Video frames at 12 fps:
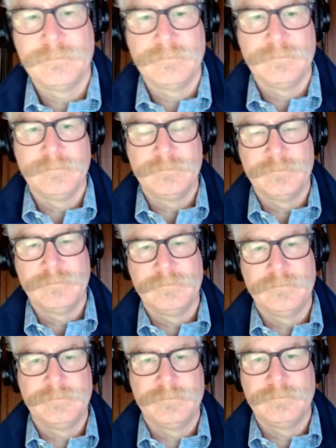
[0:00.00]

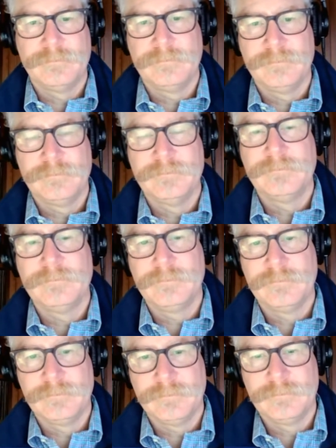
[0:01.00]

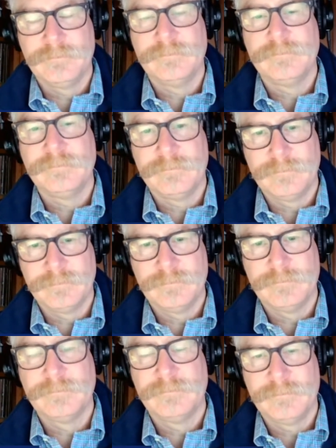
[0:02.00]

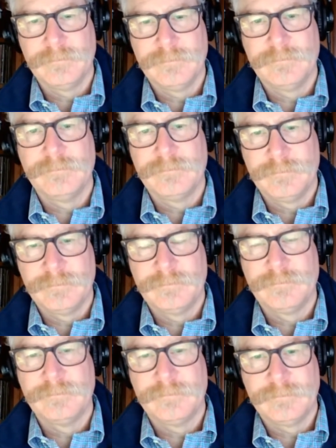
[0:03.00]

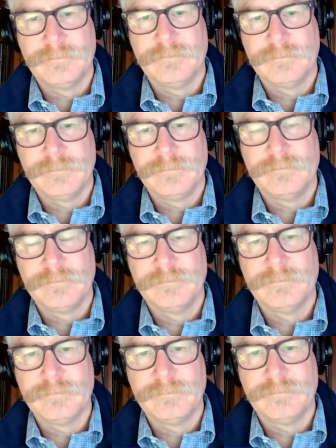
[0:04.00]

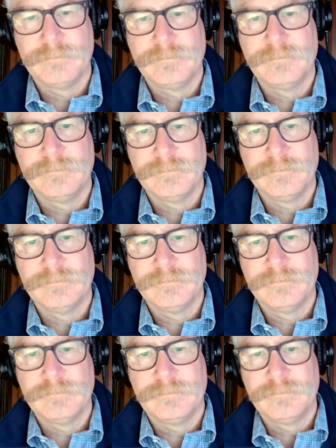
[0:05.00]

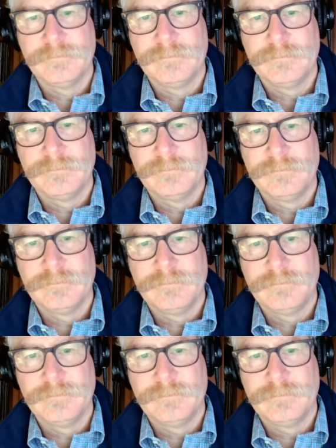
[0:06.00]
No words are spoken by the person on screen.